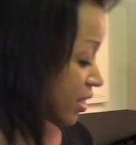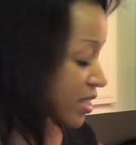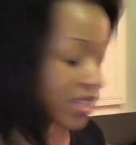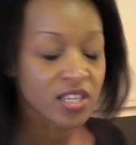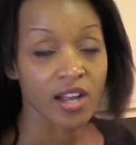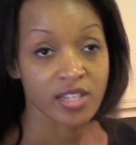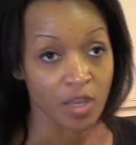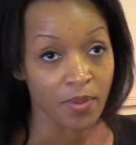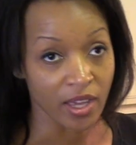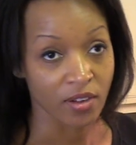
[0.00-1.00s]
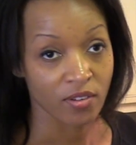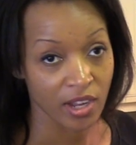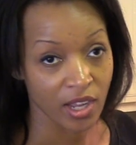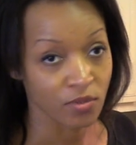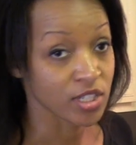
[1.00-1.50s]
This is a saute pan,
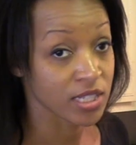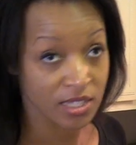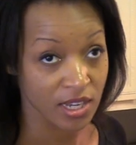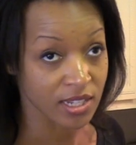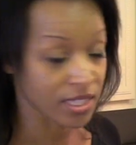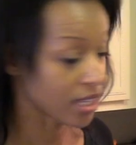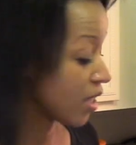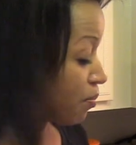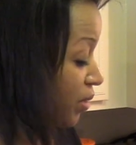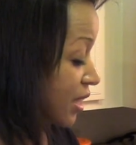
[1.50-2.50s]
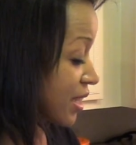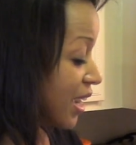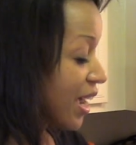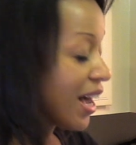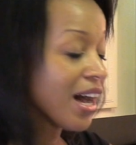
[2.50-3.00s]
right? Which is not a skillet, but it's
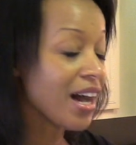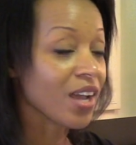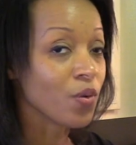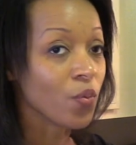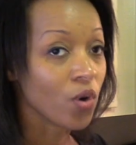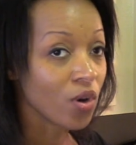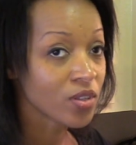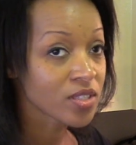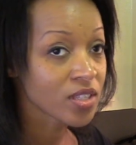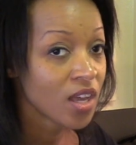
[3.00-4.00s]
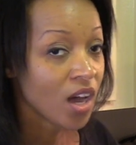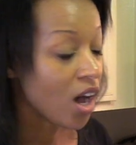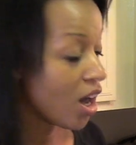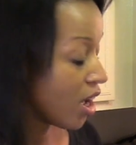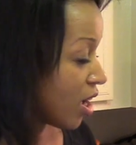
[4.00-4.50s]
got high walls.
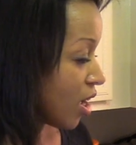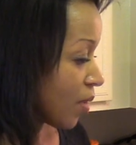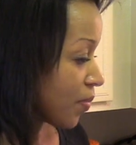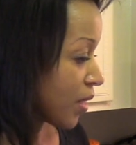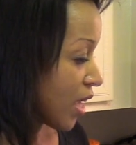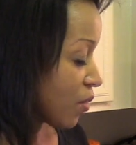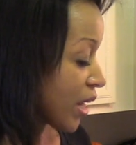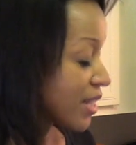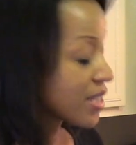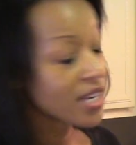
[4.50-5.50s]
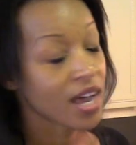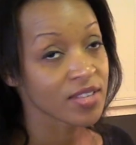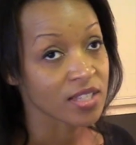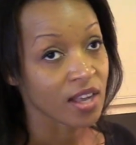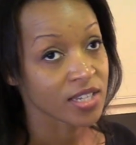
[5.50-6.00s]
And when I didn't
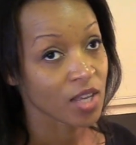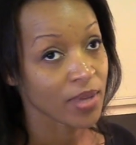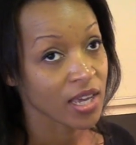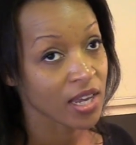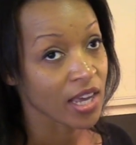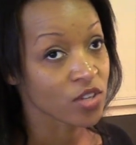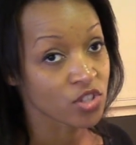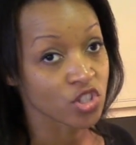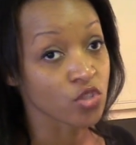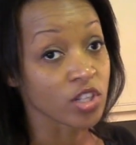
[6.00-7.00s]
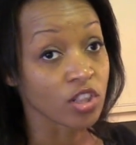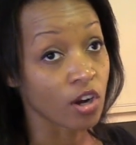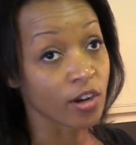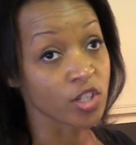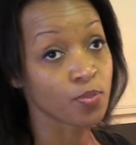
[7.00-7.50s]
have a saute pan, I used to just use a
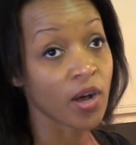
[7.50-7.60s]
large